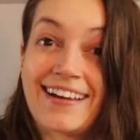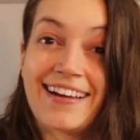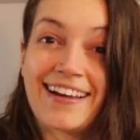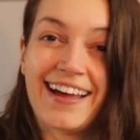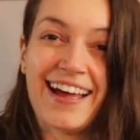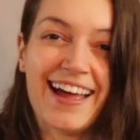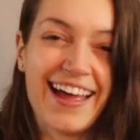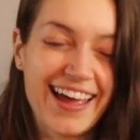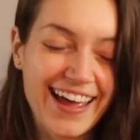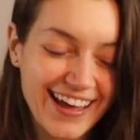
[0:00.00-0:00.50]

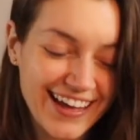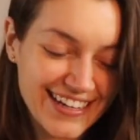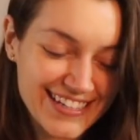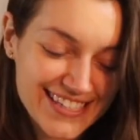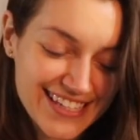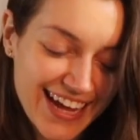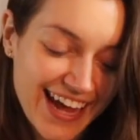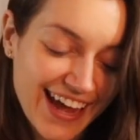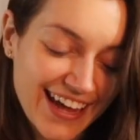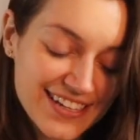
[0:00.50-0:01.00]
He
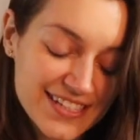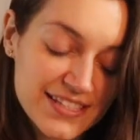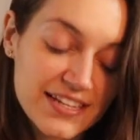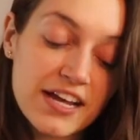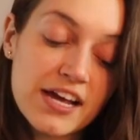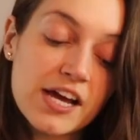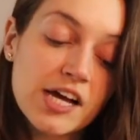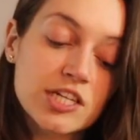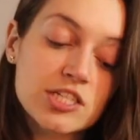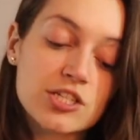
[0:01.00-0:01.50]
says,
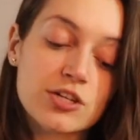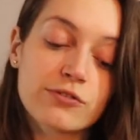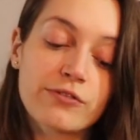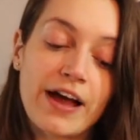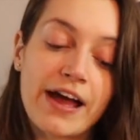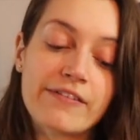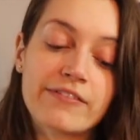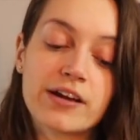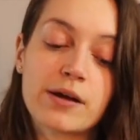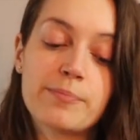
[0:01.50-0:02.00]

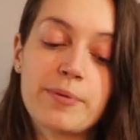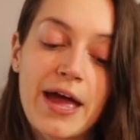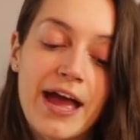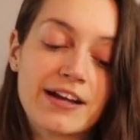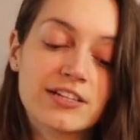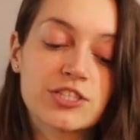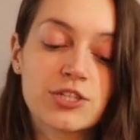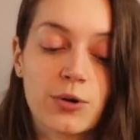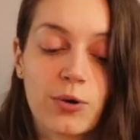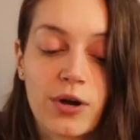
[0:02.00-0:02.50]
surviving a
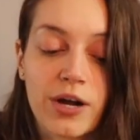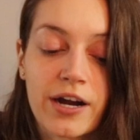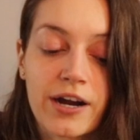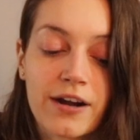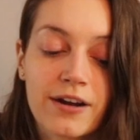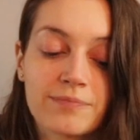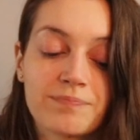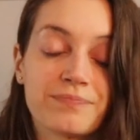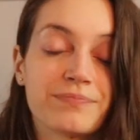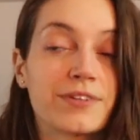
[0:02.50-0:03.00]

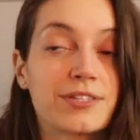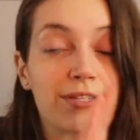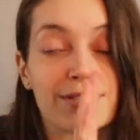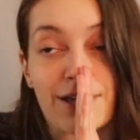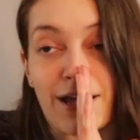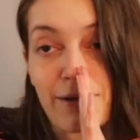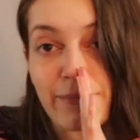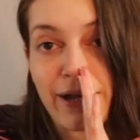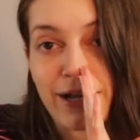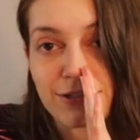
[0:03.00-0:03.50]
backdoor, this is
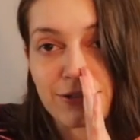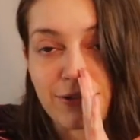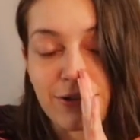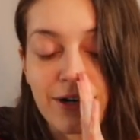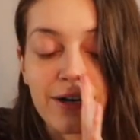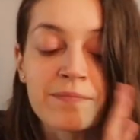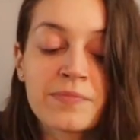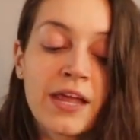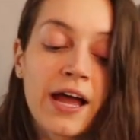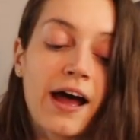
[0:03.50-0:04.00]
not a
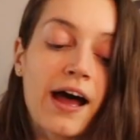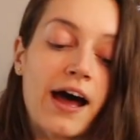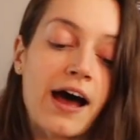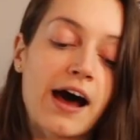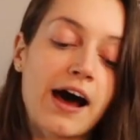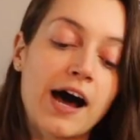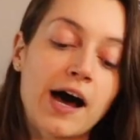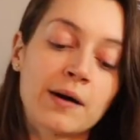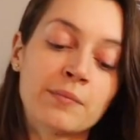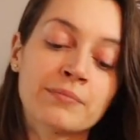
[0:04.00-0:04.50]
backdoor,
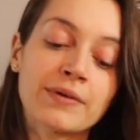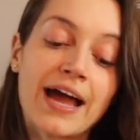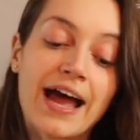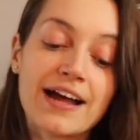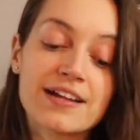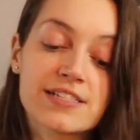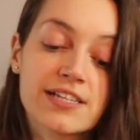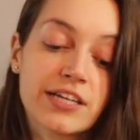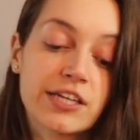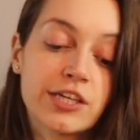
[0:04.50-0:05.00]
um,
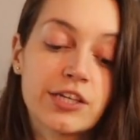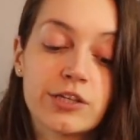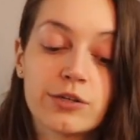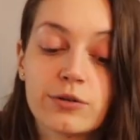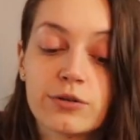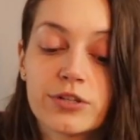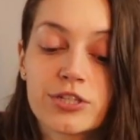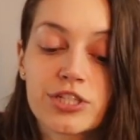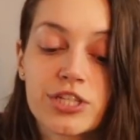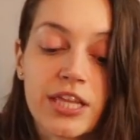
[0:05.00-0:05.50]
adds a
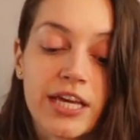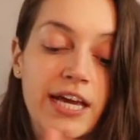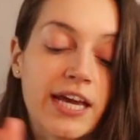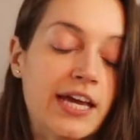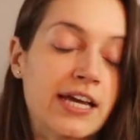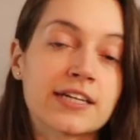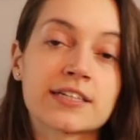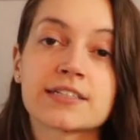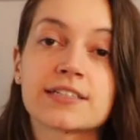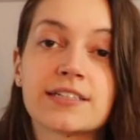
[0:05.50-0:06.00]
huge
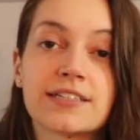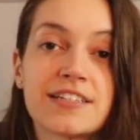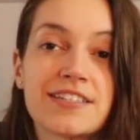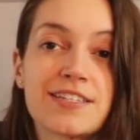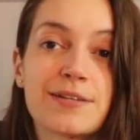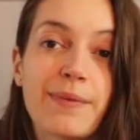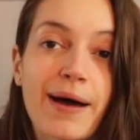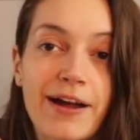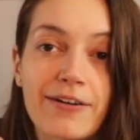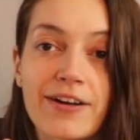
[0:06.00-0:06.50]
thing
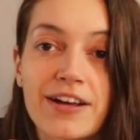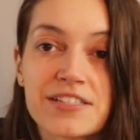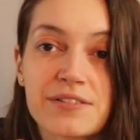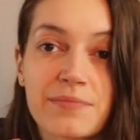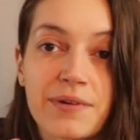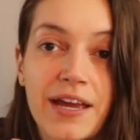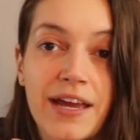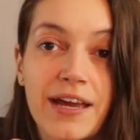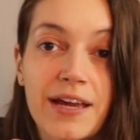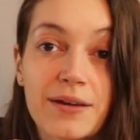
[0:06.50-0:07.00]
to my
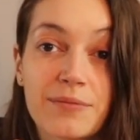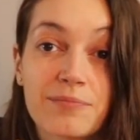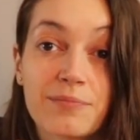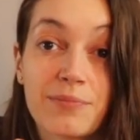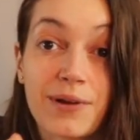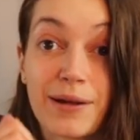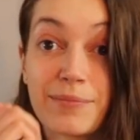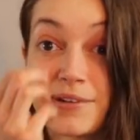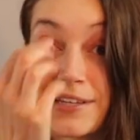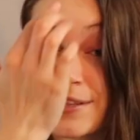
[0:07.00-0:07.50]
resume.
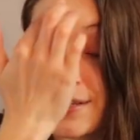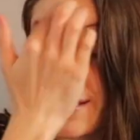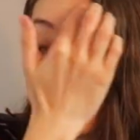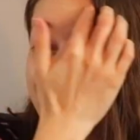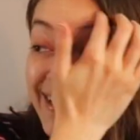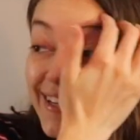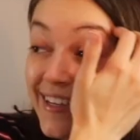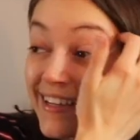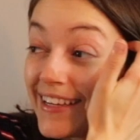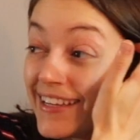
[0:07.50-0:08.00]
But I mean,
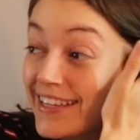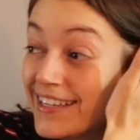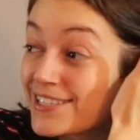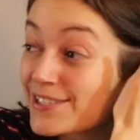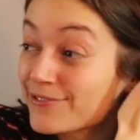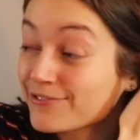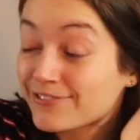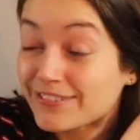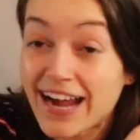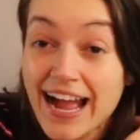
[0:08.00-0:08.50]
like,
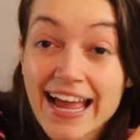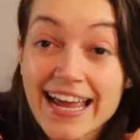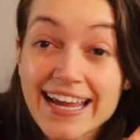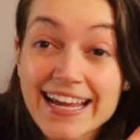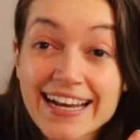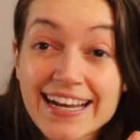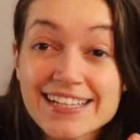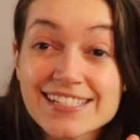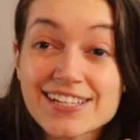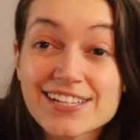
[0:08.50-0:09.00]
he's
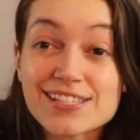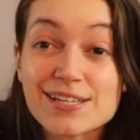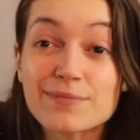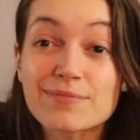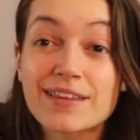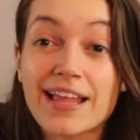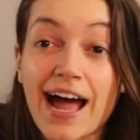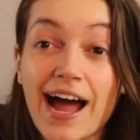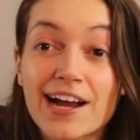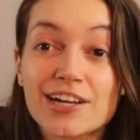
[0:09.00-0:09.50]
right. It's just
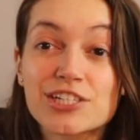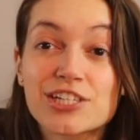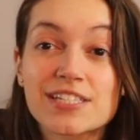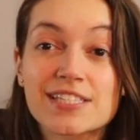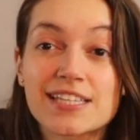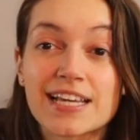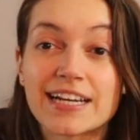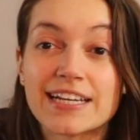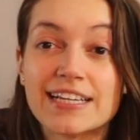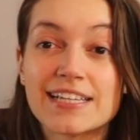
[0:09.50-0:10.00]
obnoxious
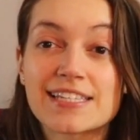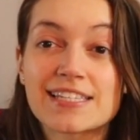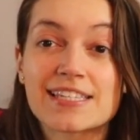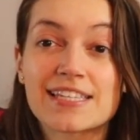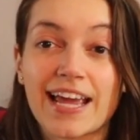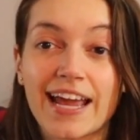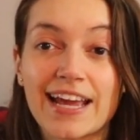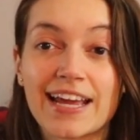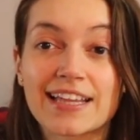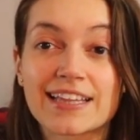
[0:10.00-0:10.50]
that he's
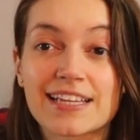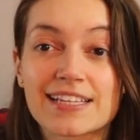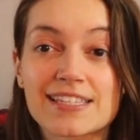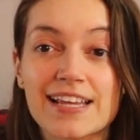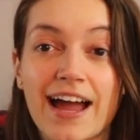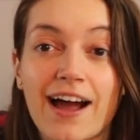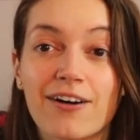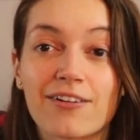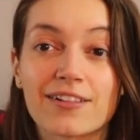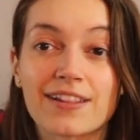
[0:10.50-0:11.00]
saying this
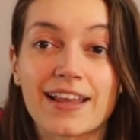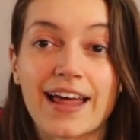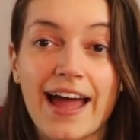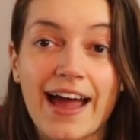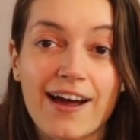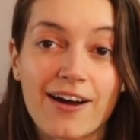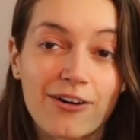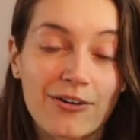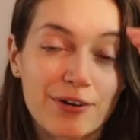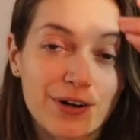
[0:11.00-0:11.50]
out
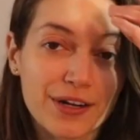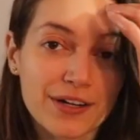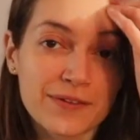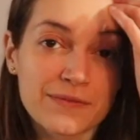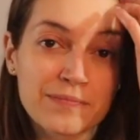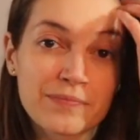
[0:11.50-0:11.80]
loud